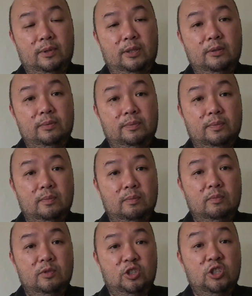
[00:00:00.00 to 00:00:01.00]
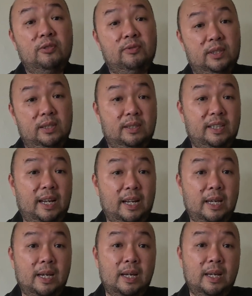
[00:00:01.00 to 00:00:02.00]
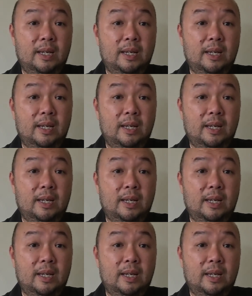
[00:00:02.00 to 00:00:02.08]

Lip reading: you know, shift slightly.